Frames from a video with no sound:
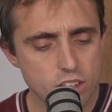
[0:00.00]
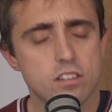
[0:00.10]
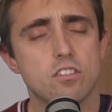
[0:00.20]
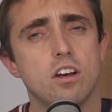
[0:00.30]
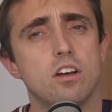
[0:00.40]

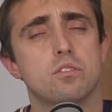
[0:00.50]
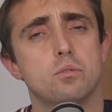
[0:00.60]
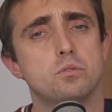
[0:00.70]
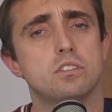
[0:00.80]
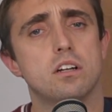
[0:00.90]

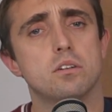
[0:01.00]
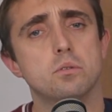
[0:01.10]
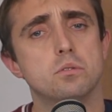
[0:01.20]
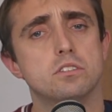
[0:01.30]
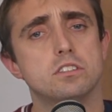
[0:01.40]
tarsal
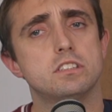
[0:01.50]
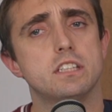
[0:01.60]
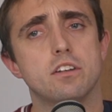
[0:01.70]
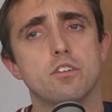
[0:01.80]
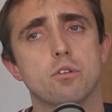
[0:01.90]
tunnel
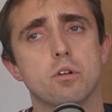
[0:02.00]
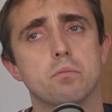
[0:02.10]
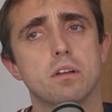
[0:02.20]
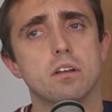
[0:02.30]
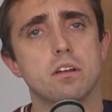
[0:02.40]

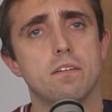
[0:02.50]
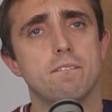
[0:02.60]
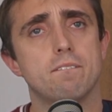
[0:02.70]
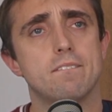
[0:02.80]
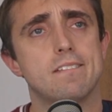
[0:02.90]
syndrome,
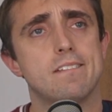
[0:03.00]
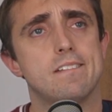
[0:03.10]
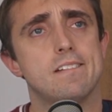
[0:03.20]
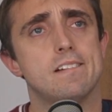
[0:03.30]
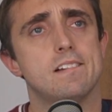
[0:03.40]

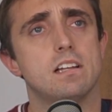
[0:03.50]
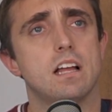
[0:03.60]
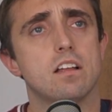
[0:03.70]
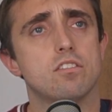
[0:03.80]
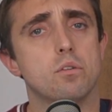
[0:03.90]

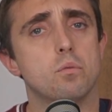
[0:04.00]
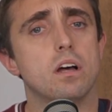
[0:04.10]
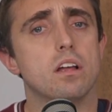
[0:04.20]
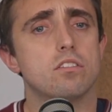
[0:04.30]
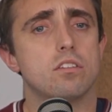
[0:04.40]
as it
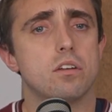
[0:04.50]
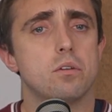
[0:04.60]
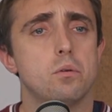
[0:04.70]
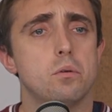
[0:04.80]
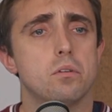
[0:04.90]
were.
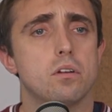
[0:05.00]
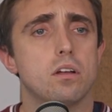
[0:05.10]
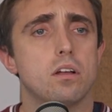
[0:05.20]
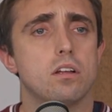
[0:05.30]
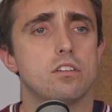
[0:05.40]
So
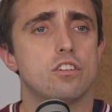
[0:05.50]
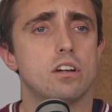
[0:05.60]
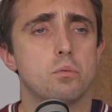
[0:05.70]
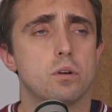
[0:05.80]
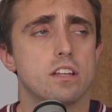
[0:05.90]

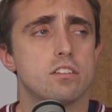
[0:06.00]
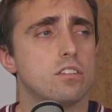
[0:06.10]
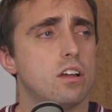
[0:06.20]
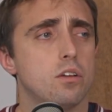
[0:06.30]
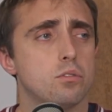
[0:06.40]
Charlie, what is
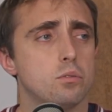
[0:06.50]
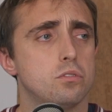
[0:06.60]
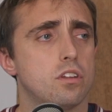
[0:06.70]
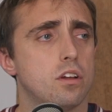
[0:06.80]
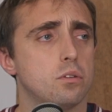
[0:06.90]
tarsal
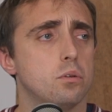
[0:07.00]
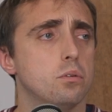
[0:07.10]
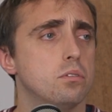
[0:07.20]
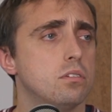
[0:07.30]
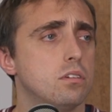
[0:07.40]

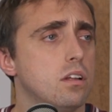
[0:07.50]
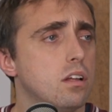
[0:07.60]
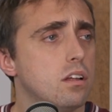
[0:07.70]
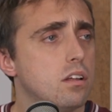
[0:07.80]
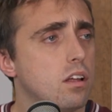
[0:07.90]
tunnel
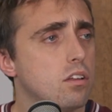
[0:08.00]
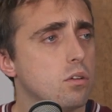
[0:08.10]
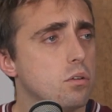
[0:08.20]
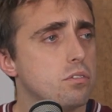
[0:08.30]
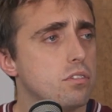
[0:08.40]

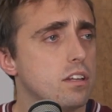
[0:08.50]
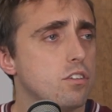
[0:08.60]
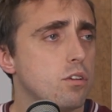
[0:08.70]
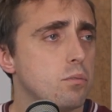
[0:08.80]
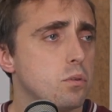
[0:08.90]
sort of
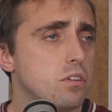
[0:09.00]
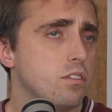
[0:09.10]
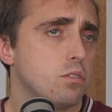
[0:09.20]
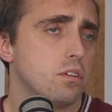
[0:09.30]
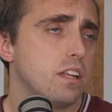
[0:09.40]
syndrome, or
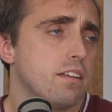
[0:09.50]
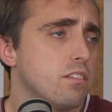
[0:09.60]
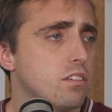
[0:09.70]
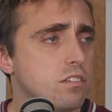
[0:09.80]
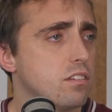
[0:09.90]
let's call it,
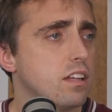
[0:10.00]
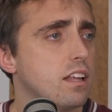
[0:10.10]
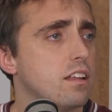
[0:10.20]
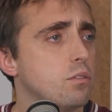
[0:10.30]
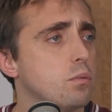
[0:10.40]

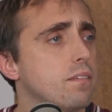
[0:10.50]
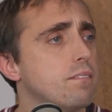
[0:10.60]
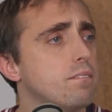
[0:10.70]
as it were?